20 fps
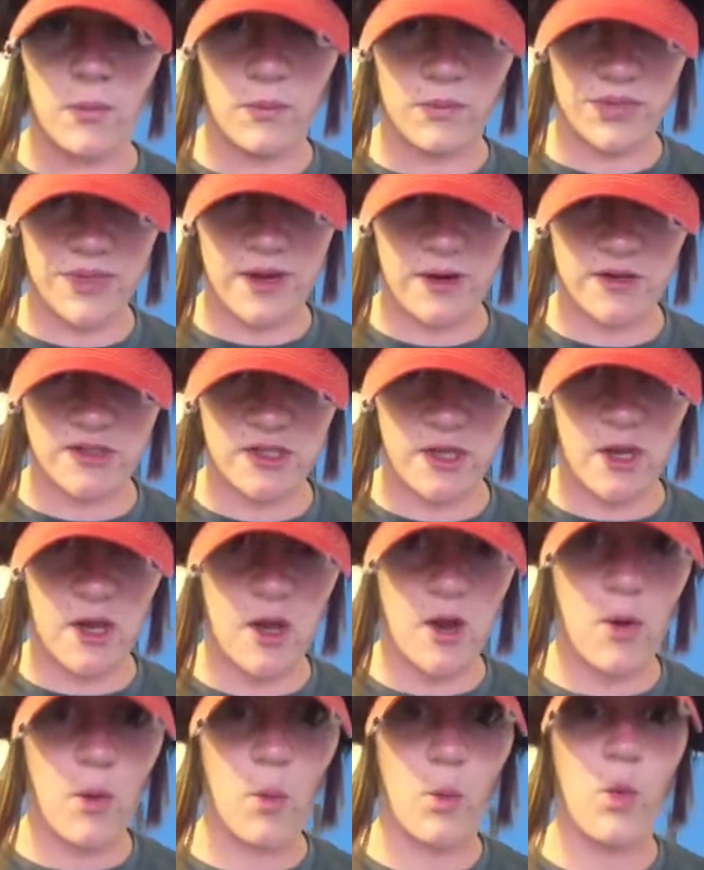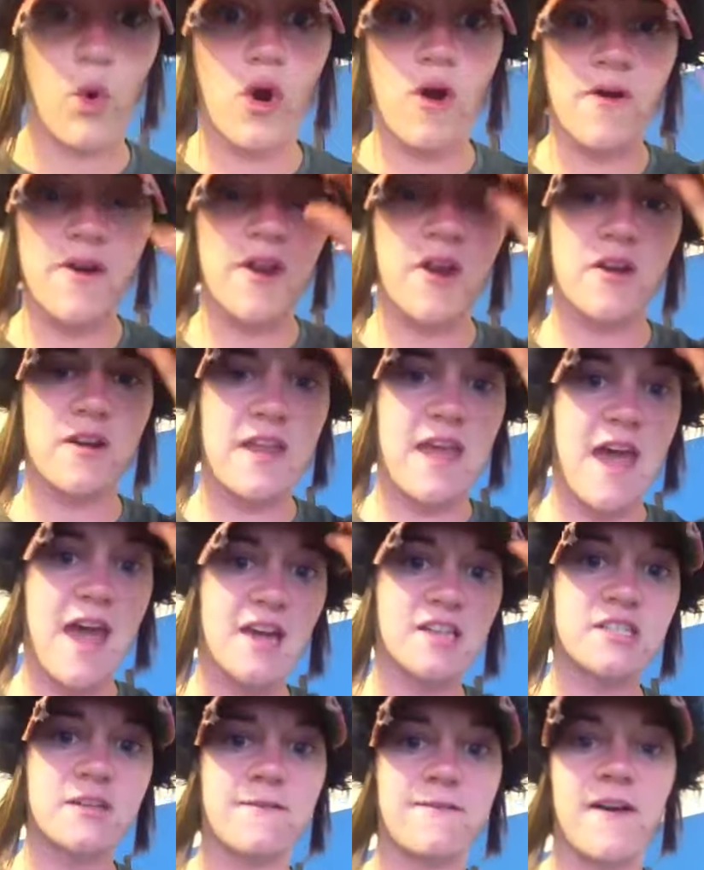there's a warrior
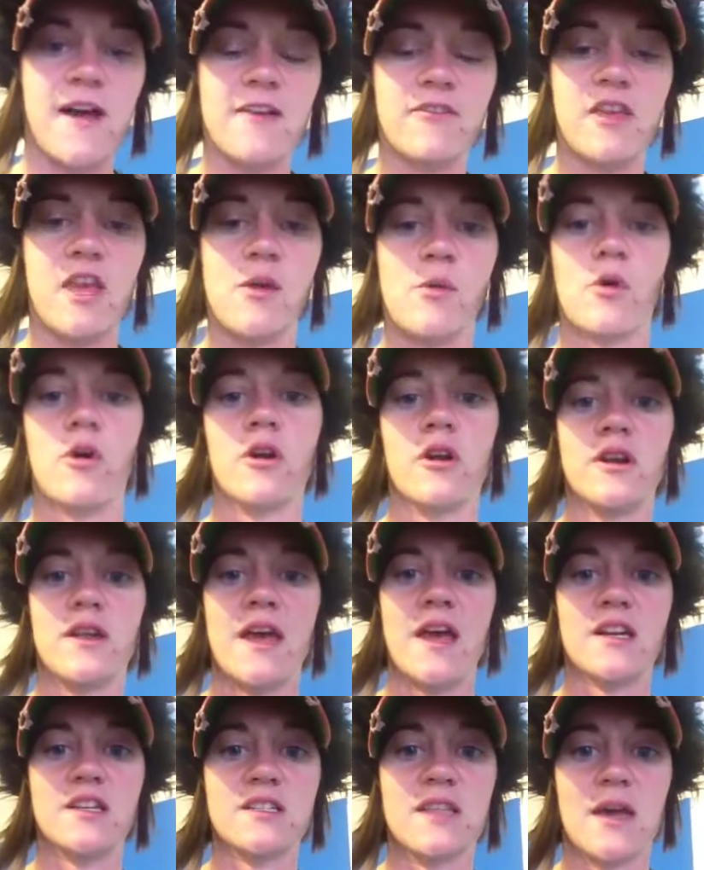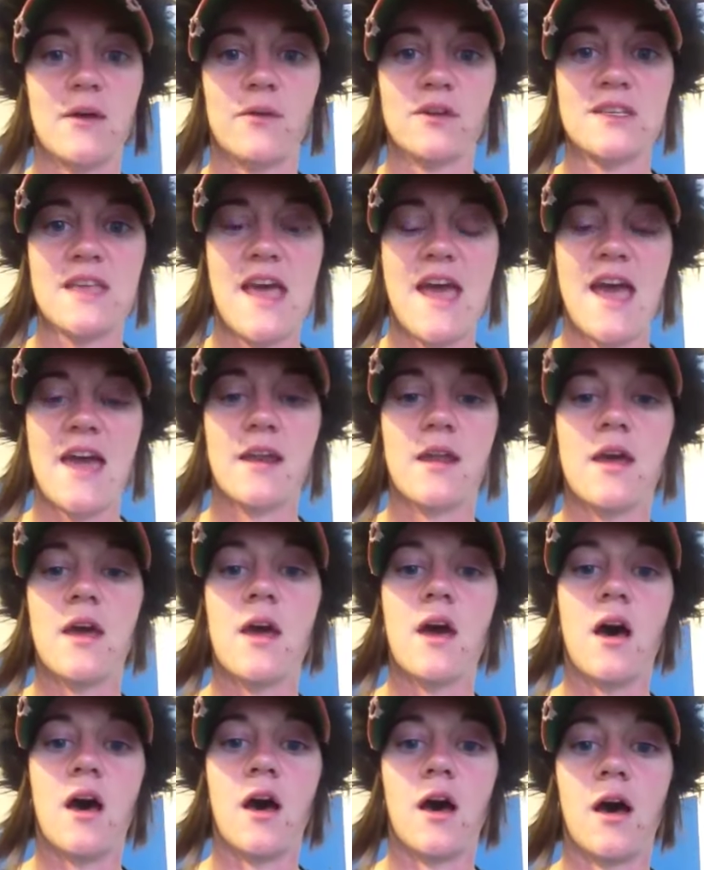dash, a 5K warrior dash that was had,
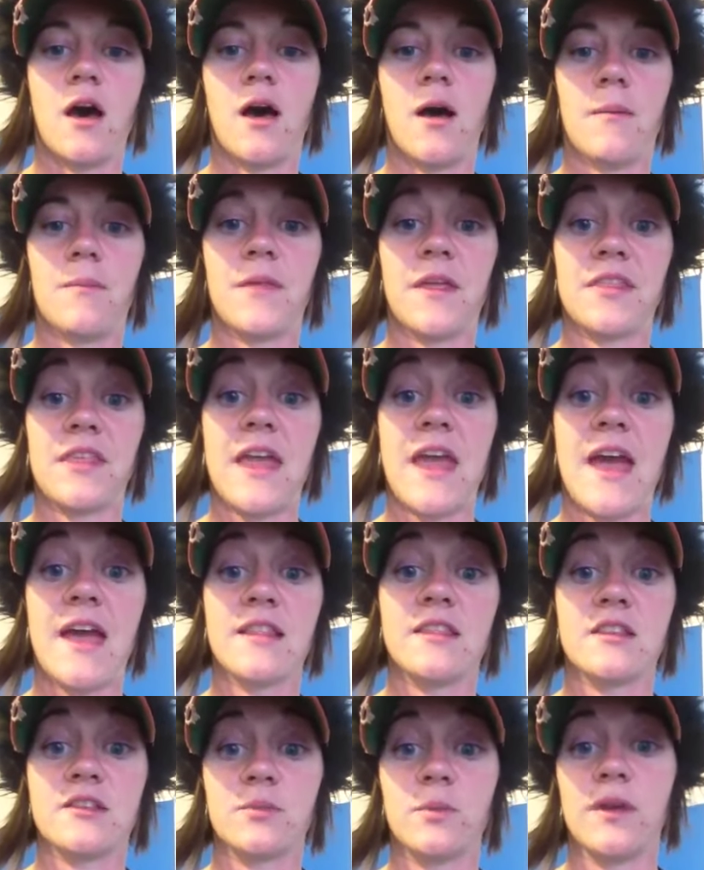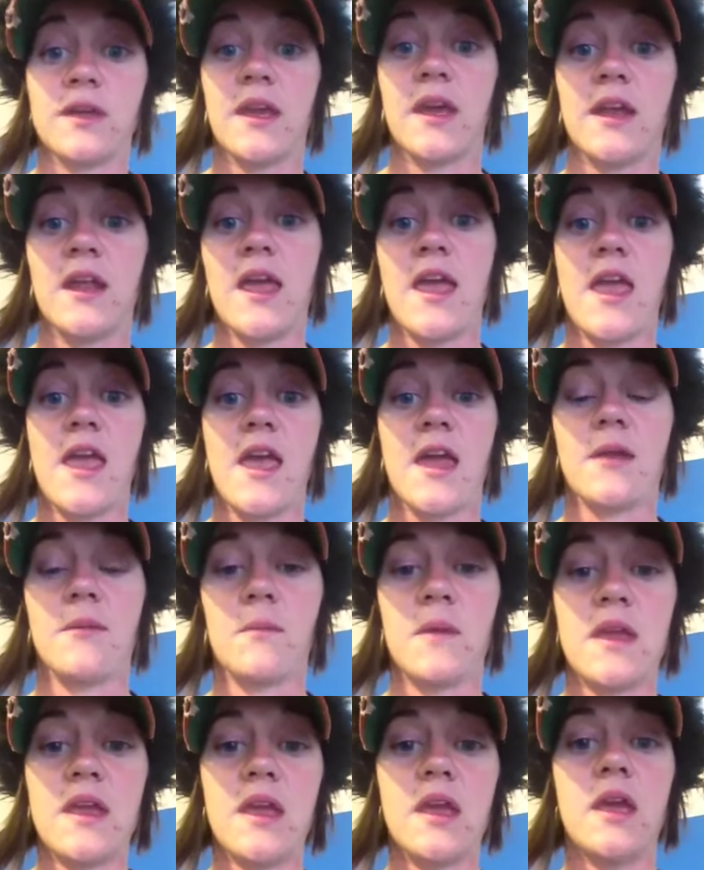that they had this weekend.
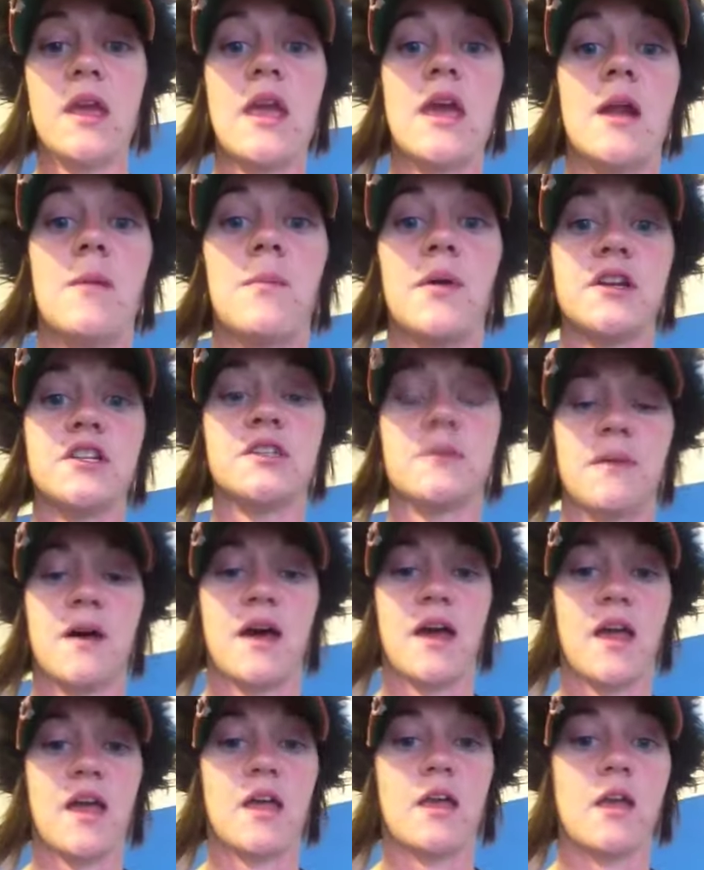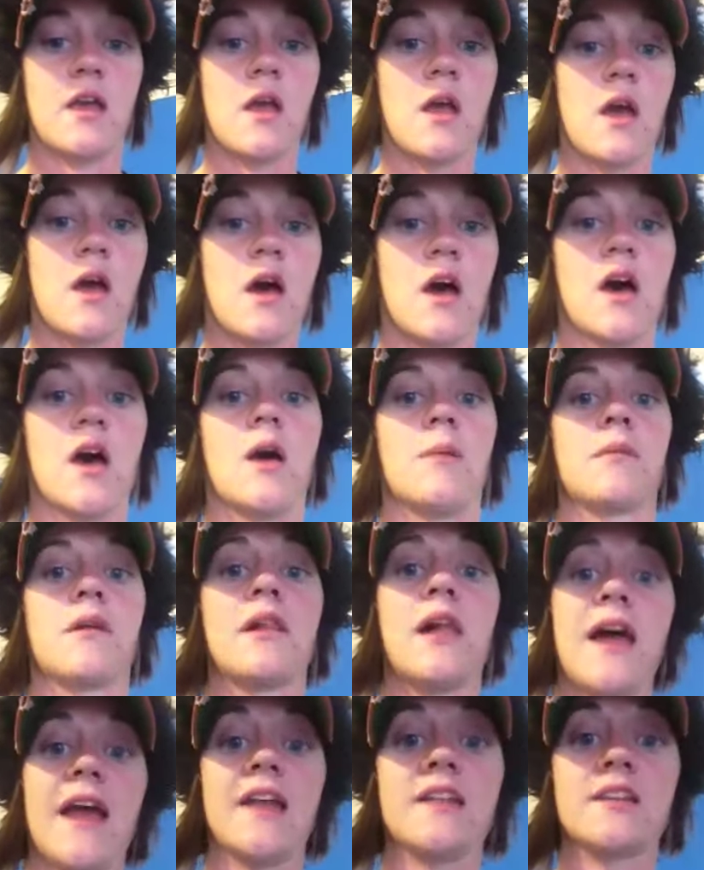And me and a bunch of my
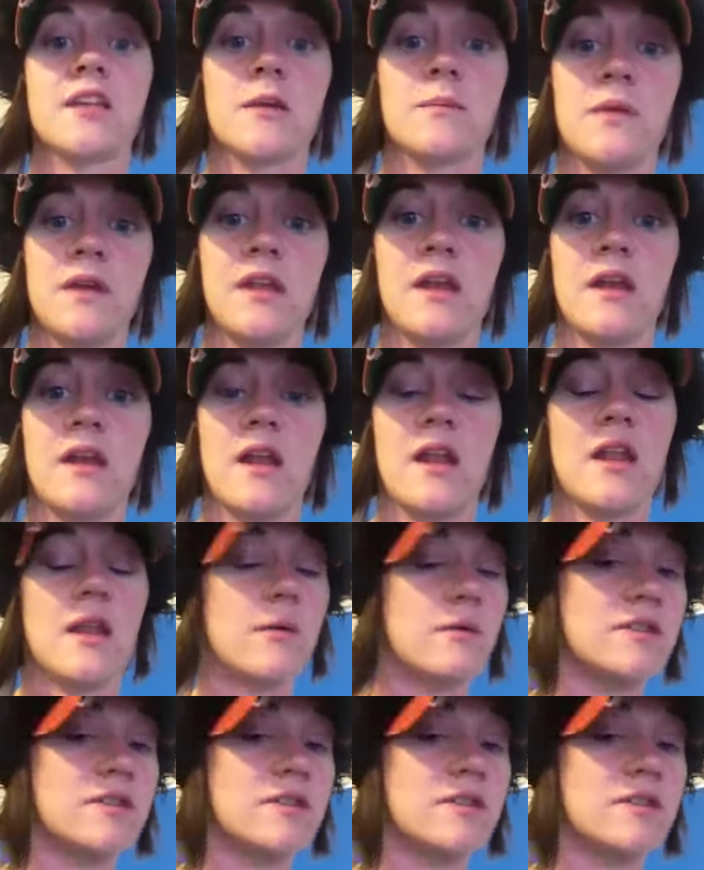clients competed in it.